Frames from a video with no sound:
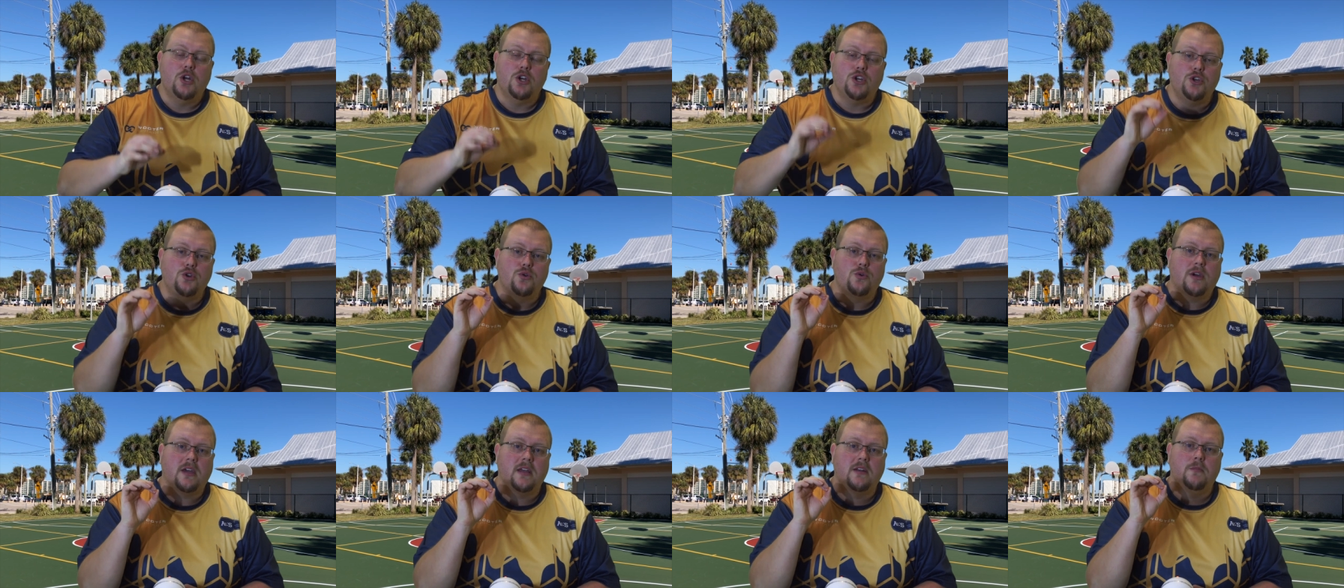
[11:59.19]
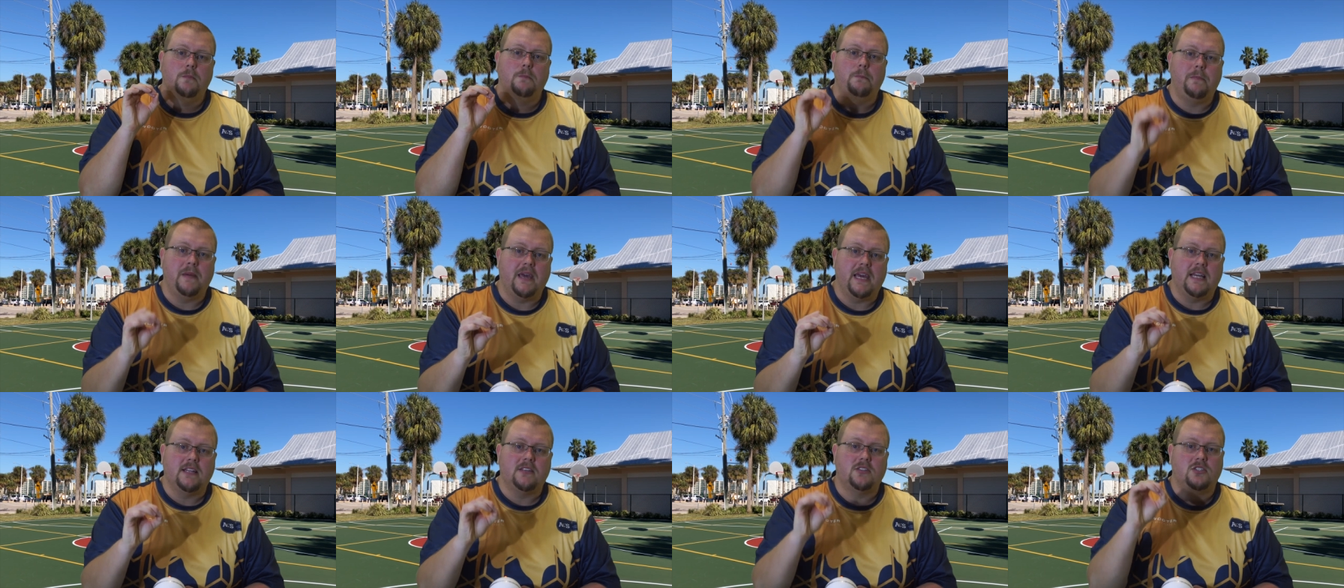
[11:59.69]
you can
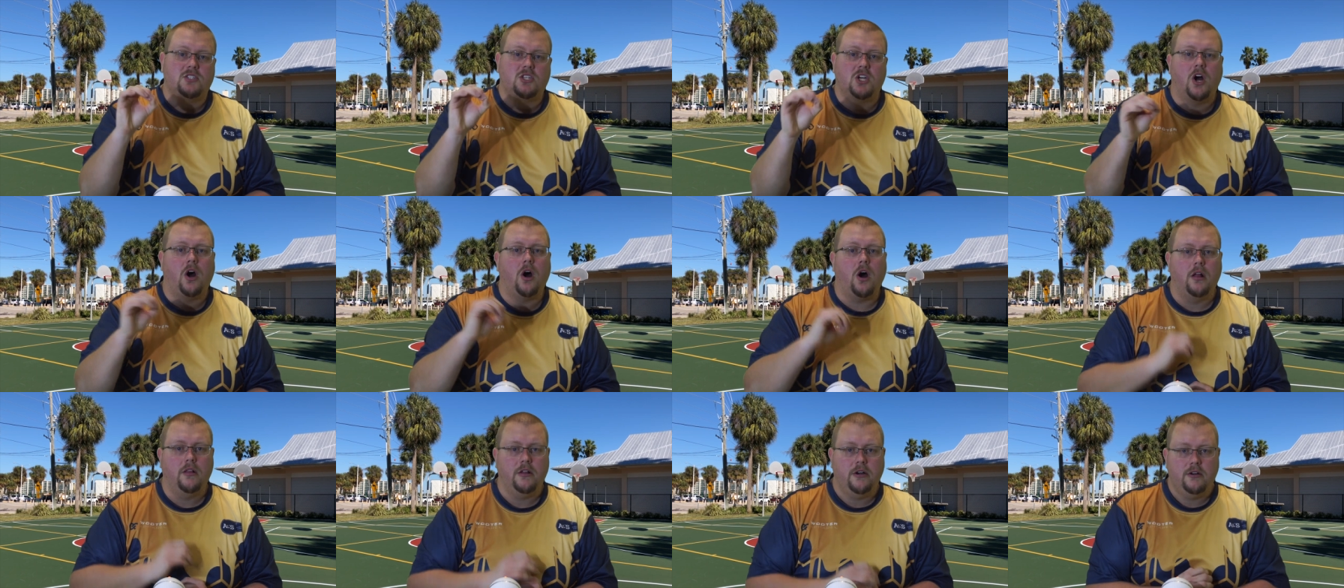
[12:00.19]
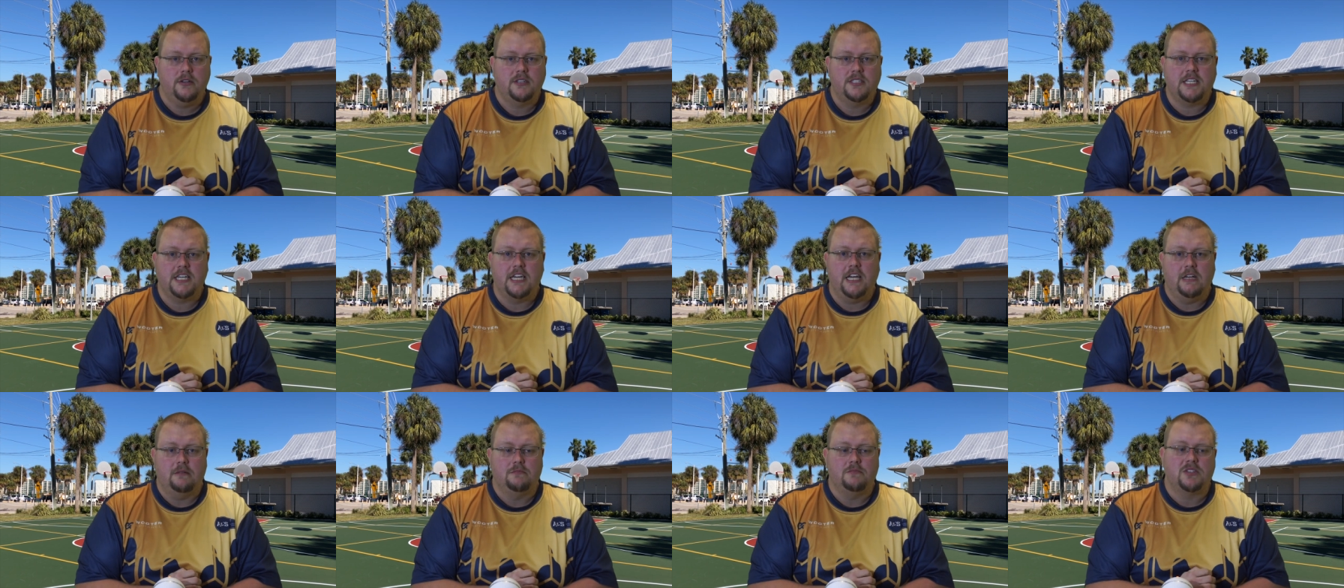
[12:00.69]
beat taller
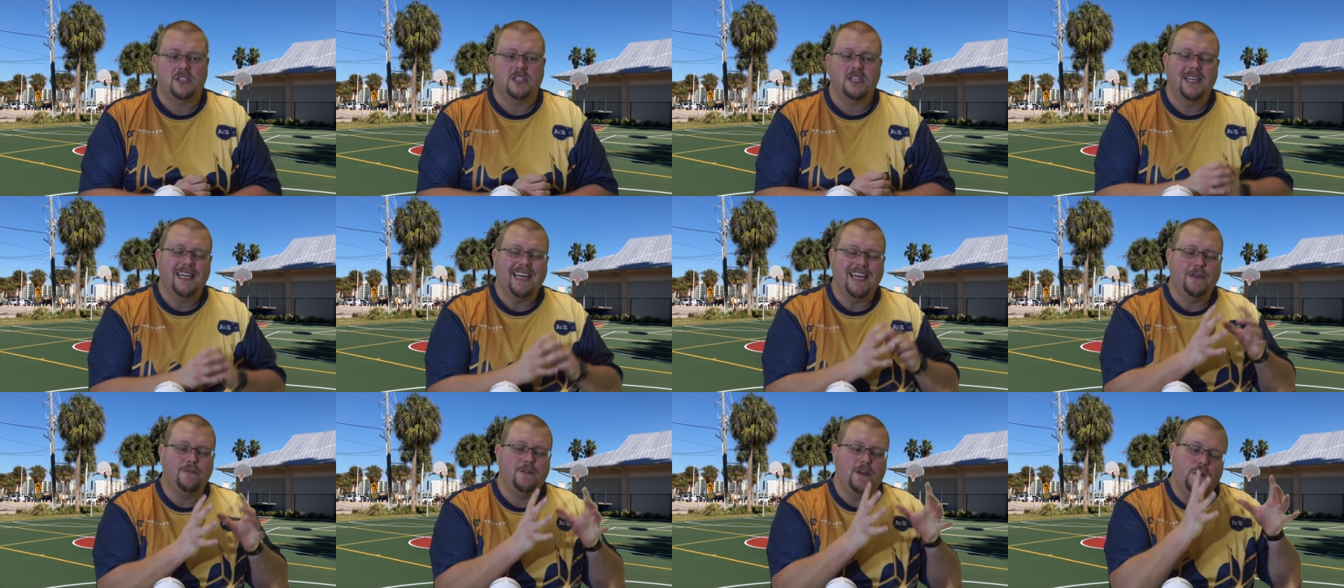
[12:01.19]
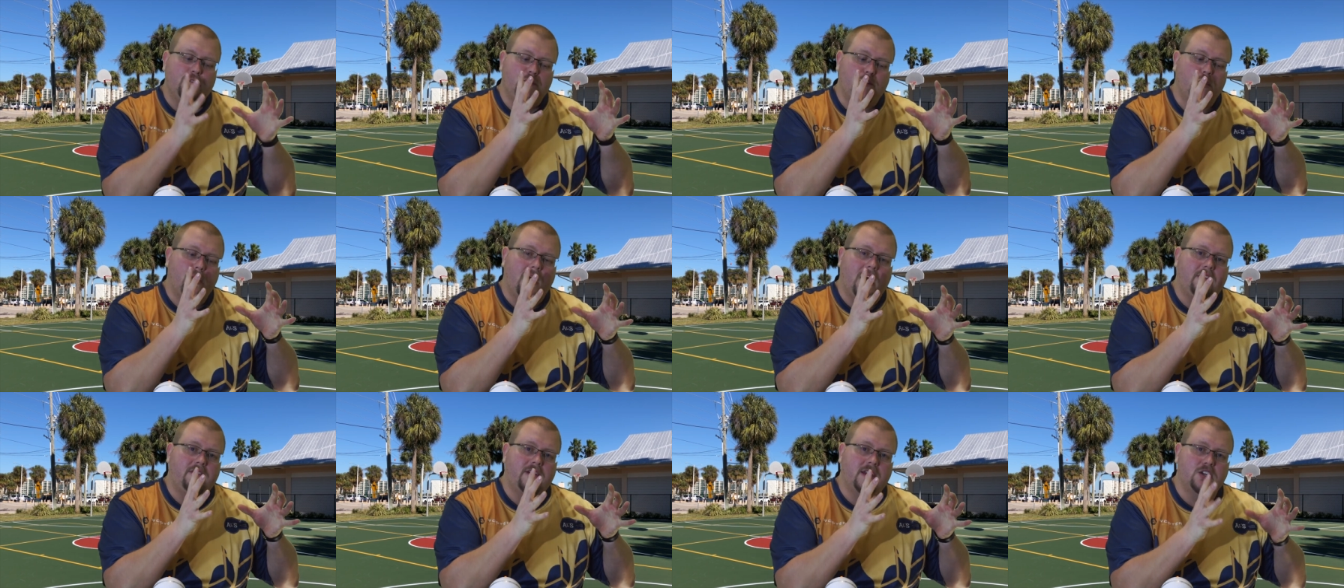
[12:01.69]
teams even if
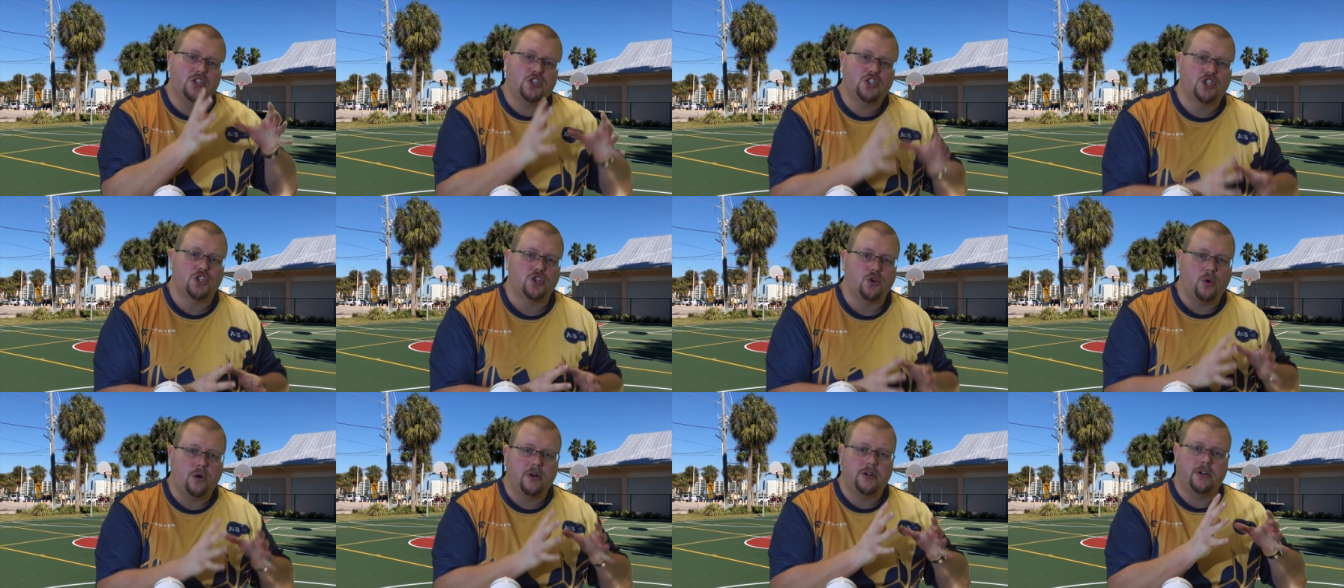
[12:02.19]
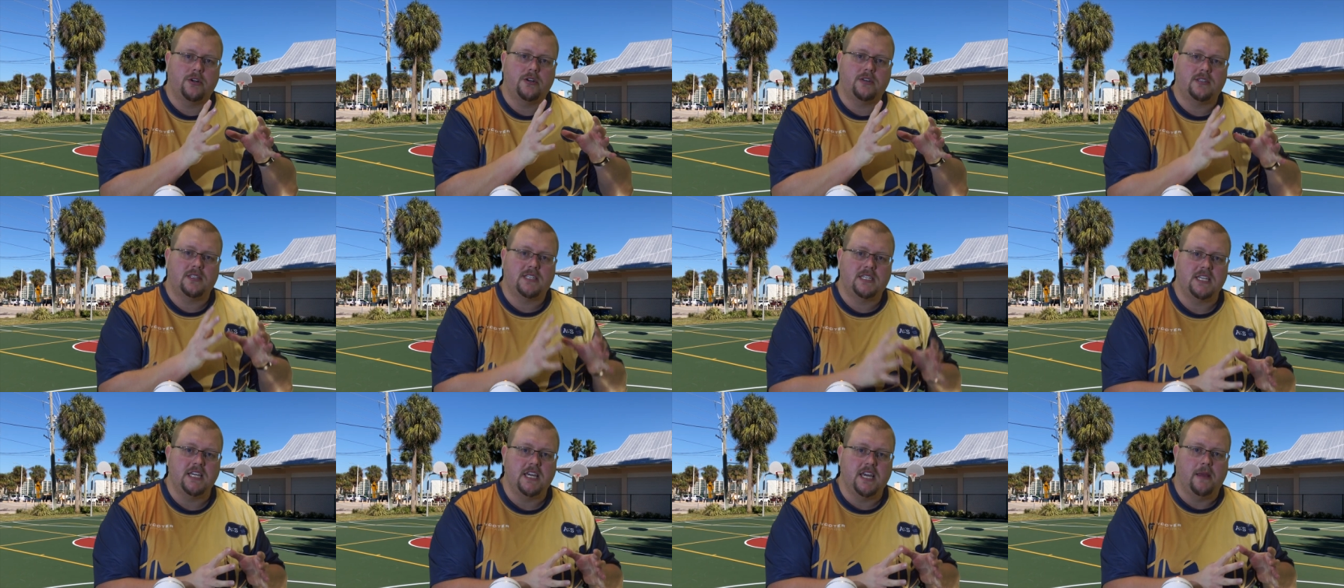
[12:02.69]
you have a shorter
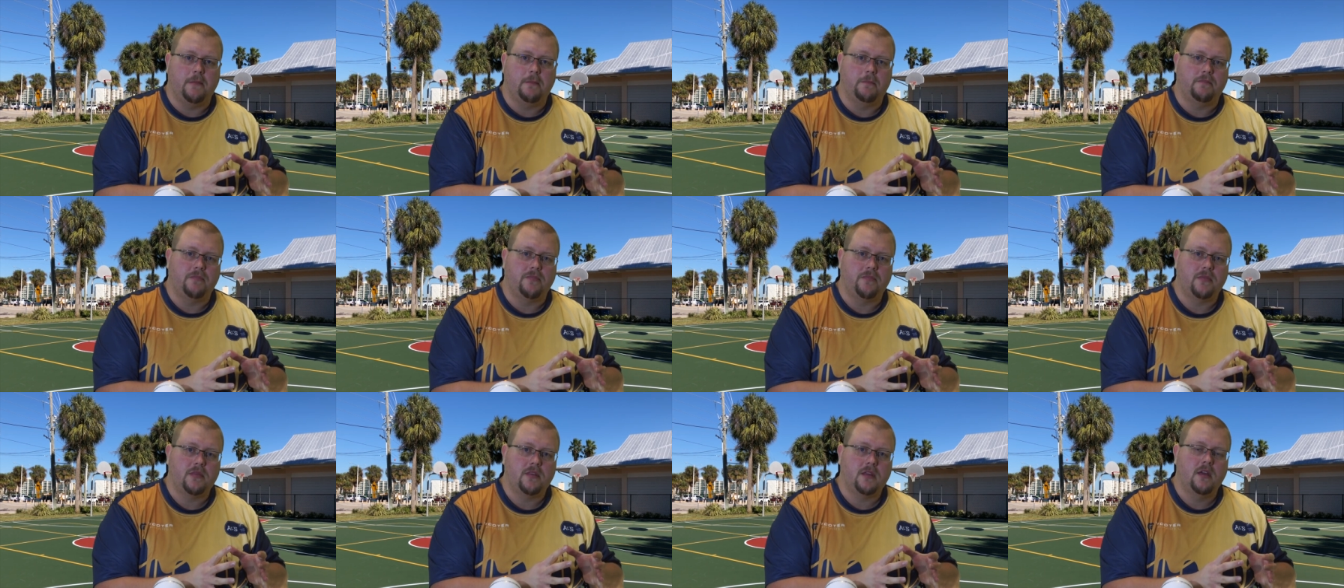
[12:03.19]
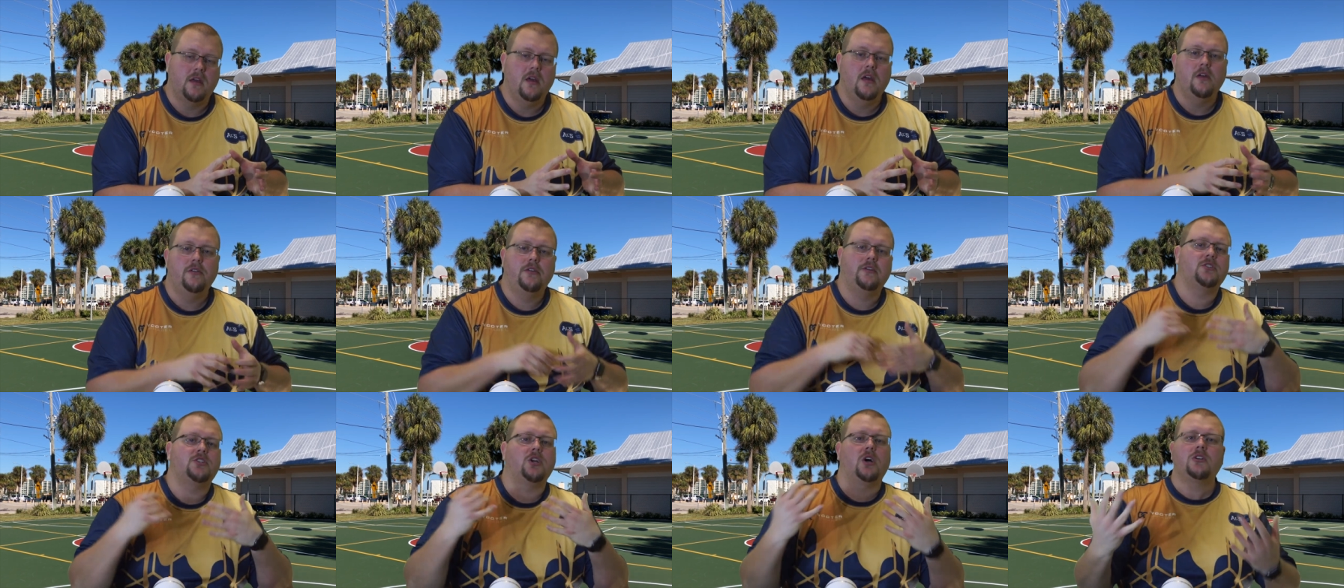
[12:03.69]
team.
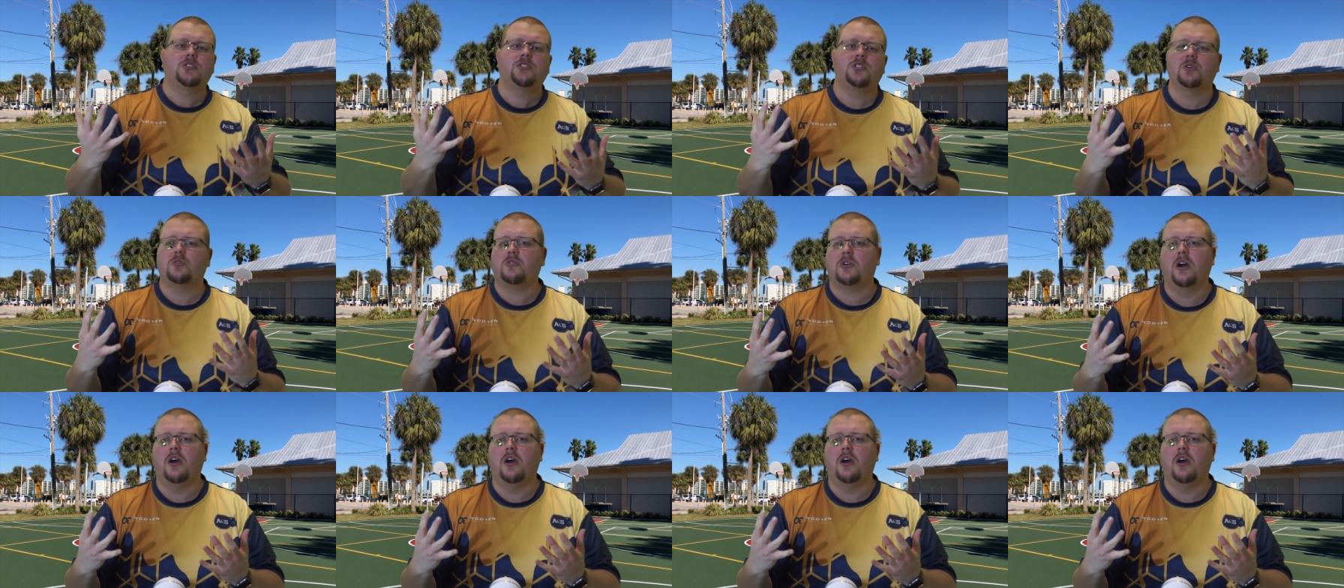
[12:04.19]
There's also